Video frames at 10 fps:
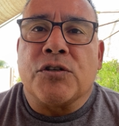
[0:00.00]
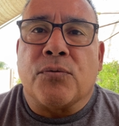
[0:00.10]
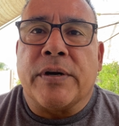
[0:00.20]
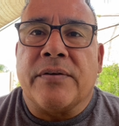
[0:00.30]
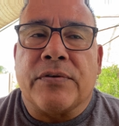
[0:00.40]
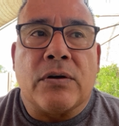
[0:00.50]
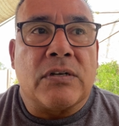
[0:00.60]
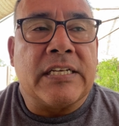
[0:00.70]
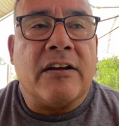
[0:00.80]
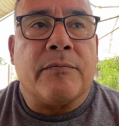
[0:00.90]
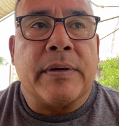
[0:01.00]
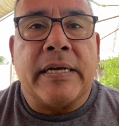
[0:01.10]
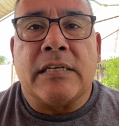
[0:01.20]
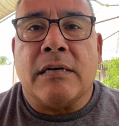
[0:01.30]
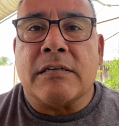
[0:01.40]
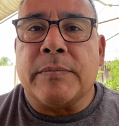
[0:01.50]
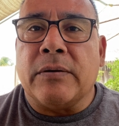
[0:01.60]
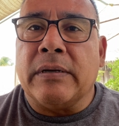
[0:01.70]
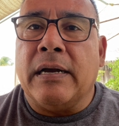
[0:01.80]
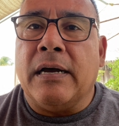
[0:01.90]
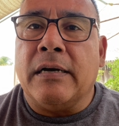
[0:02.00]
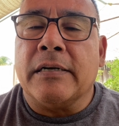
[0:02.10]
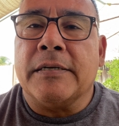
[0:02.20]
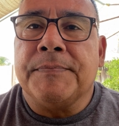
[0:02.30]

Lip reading: you to read it for yourself. But he talks about Gog